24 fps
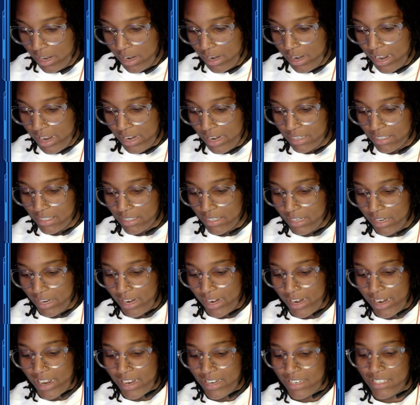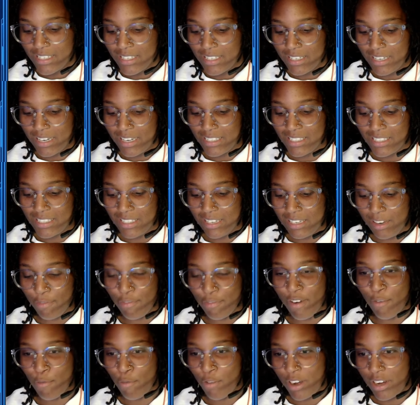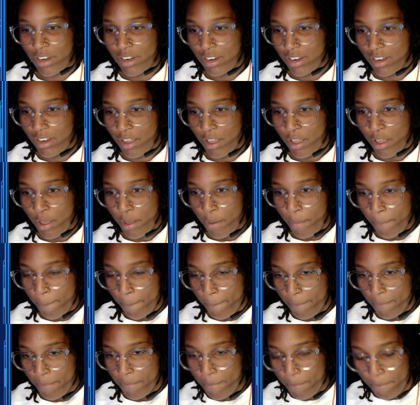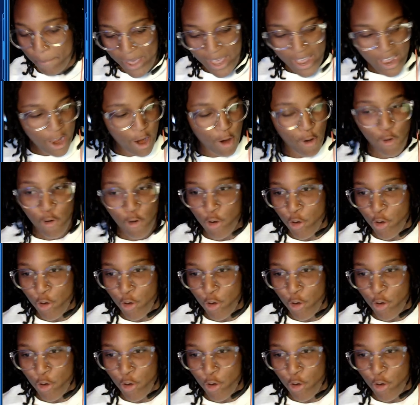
Let's see if I'm right. Mayor.